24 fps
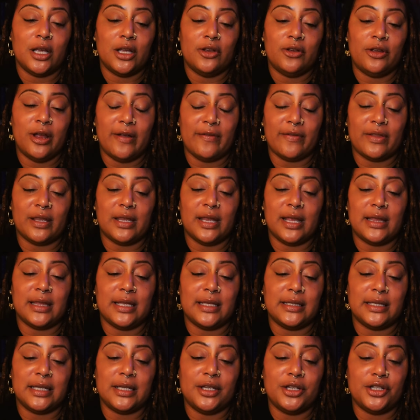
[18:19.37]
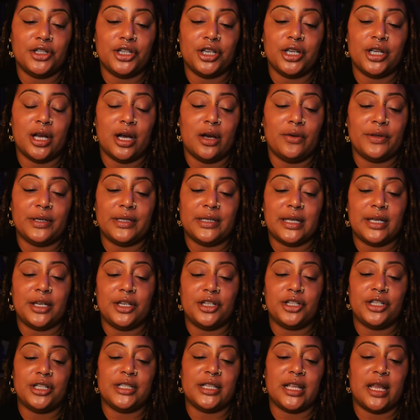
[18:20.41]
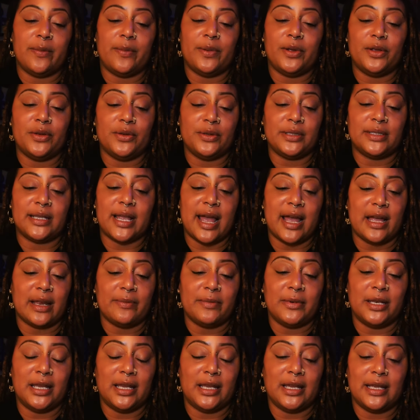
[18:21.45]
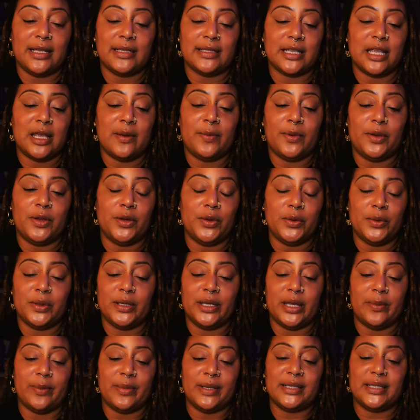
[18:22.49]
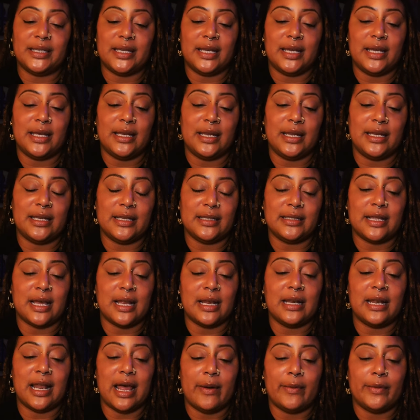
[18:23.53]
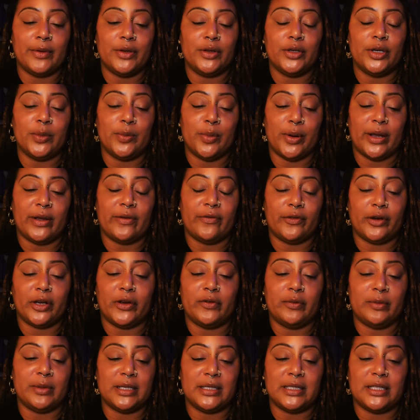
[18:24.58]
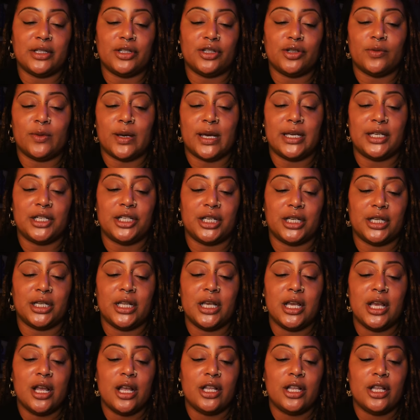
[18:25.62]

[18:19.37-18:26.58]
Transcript: You have to let this energy go. This energy is keeping you stagnant. It's keeping you limited. And it's not allowing you to break free from the situation.